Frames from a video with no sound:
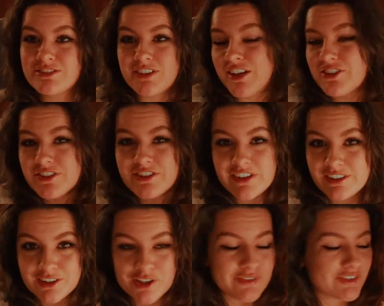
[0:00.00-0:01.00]
I just think
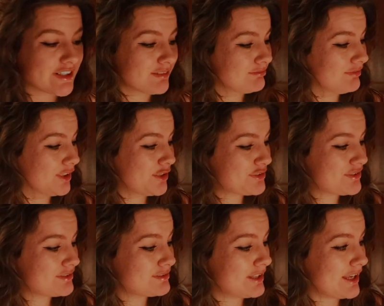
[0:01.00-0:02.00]
the cover
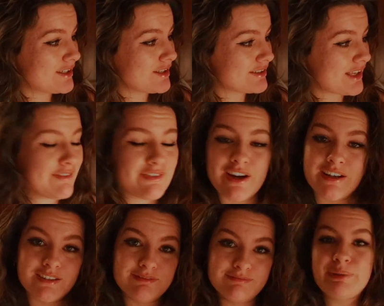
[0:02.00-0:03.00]
looks like a
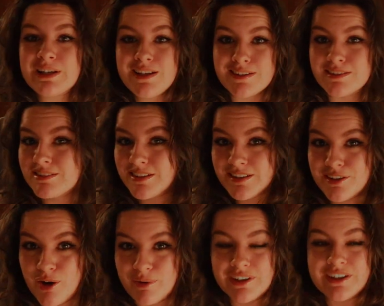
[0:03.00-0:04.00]
sci-fi, but it isn't, it's
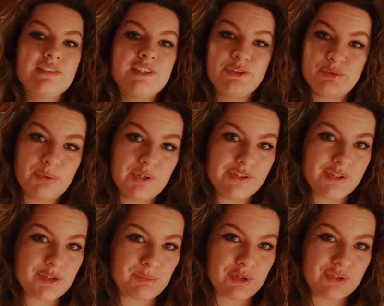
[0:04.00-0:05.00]
horror. This was one of
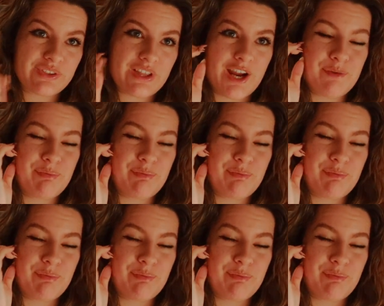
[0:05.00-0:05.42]
those books that I